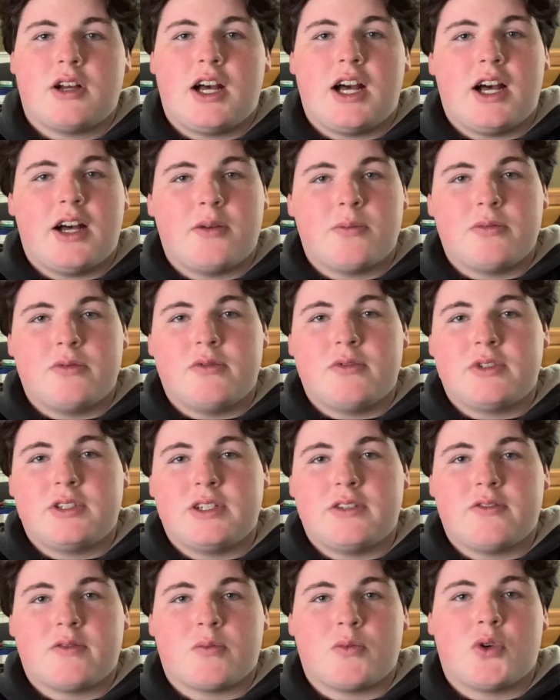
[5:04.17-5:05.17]
I'll be
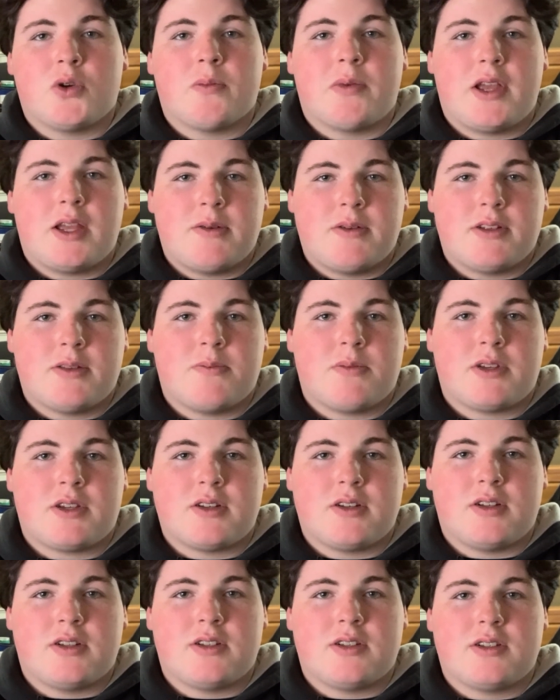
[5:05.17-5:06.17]
receiving more payments
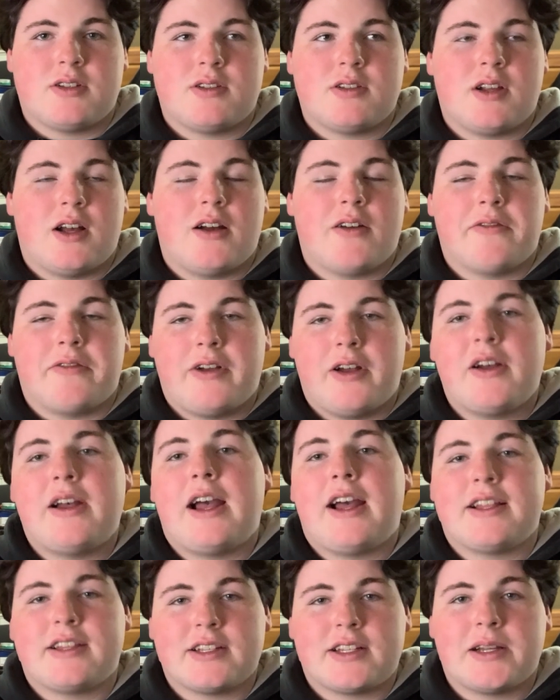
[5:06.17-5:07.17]
because I've
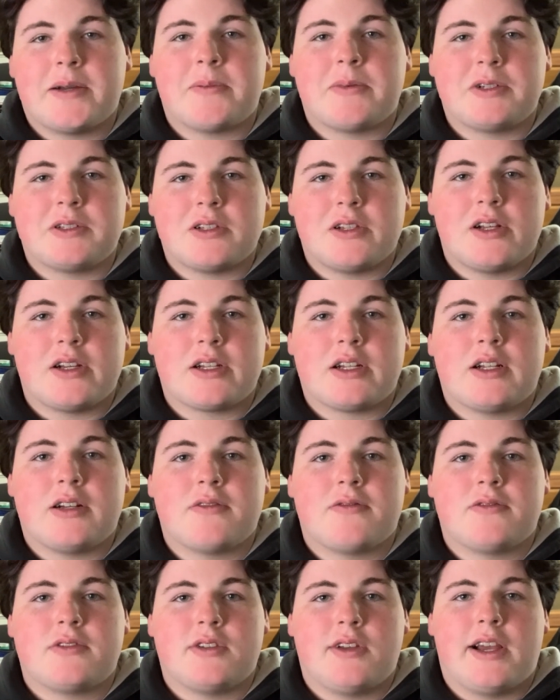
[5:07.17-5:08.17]
had the companies long
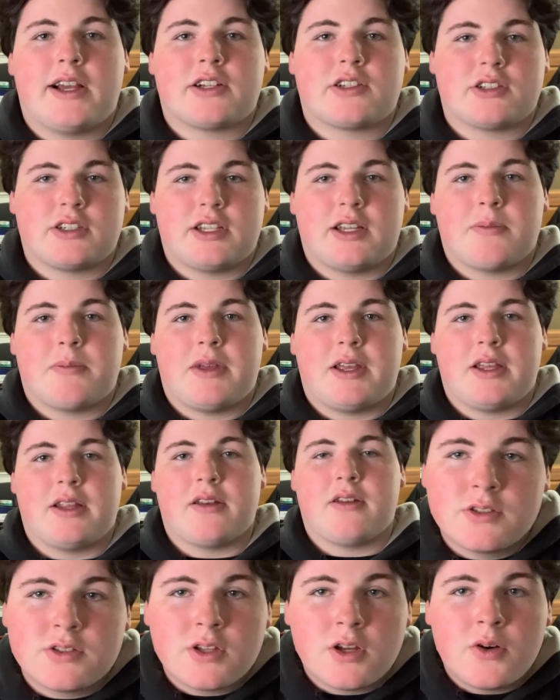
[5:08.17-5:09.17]
enough to actually get
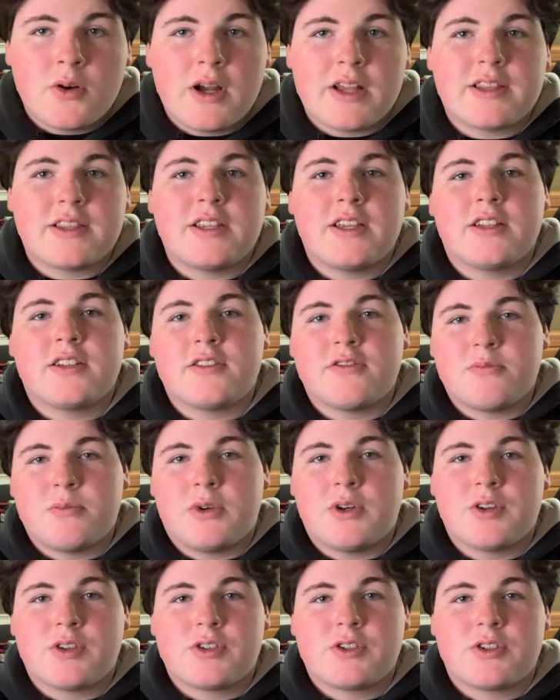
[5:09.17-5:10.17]
paid. So at the end of
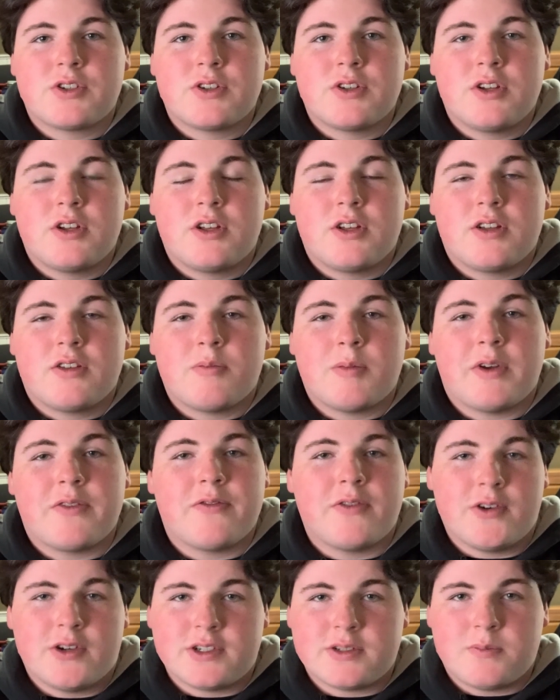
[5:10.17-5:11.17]
March, my
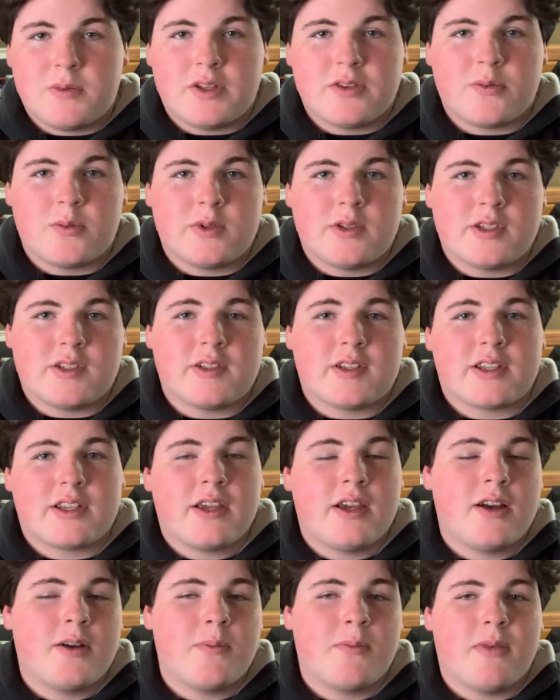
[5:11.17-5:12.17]
first month with this
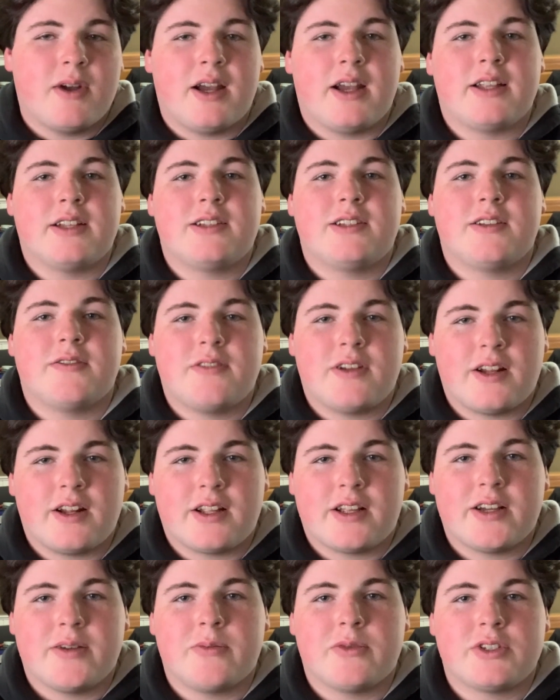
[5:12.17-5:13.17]
account, my dividend
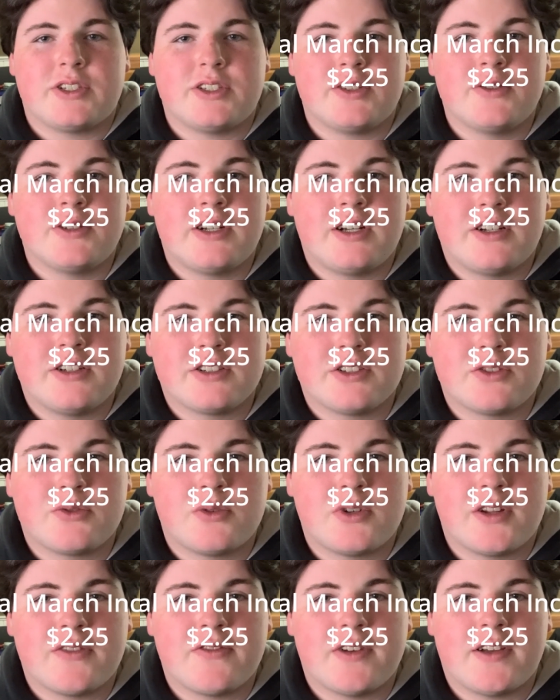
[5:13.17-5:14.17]
income was
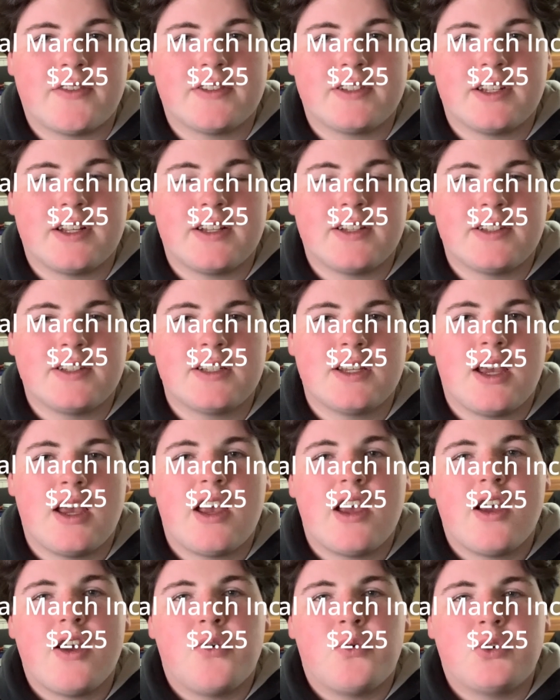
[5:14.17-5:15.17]
$2.25,
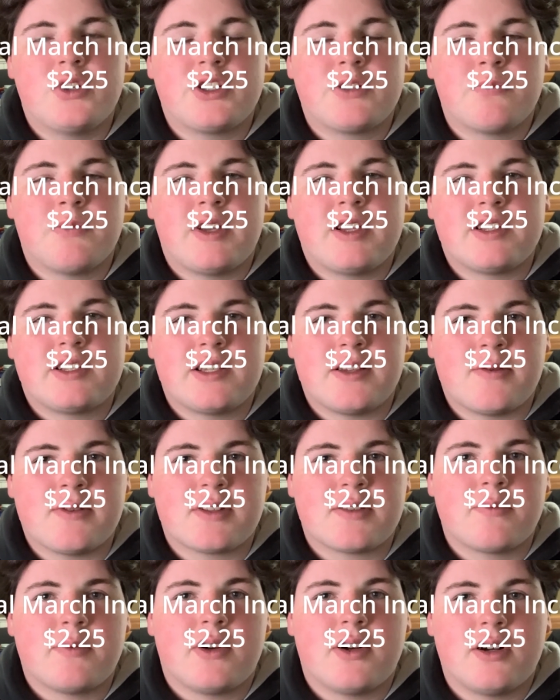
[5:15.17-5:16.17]
which may seem
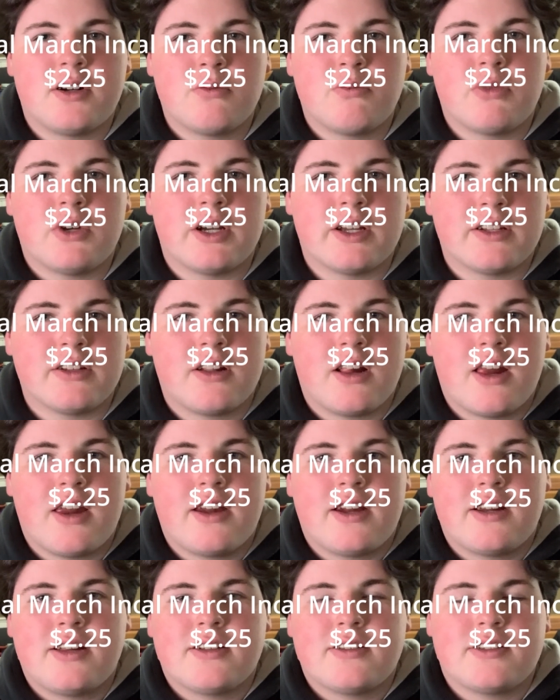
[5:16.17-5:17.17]
small, but
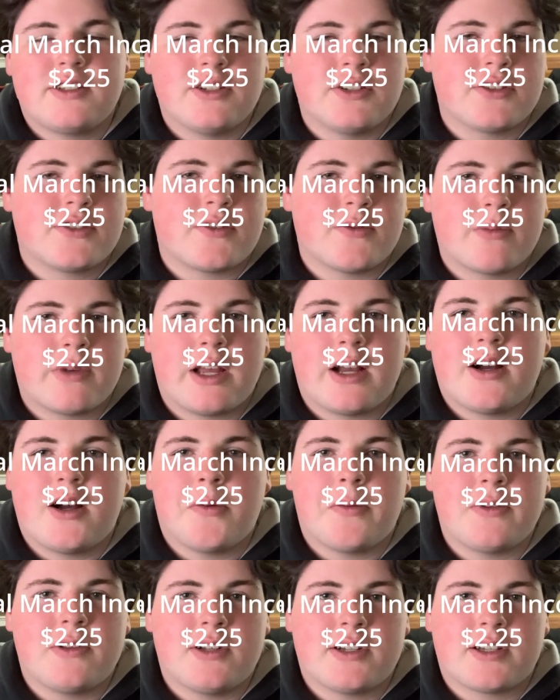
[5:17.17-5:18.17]
years from now I'll
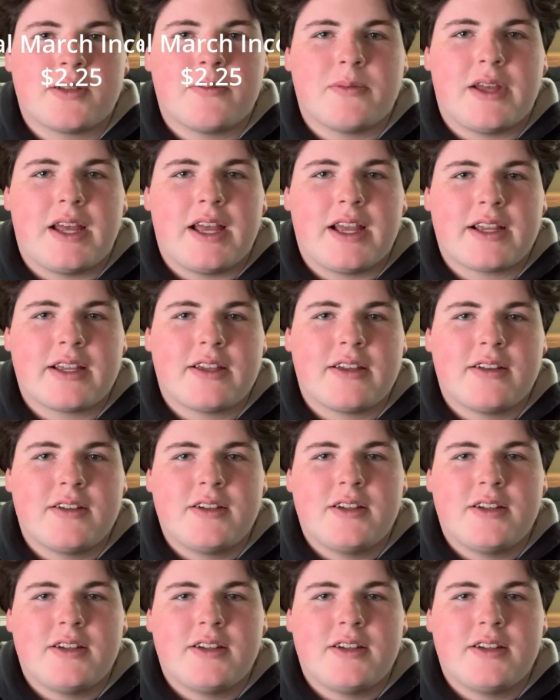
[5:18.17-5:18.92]
be looking back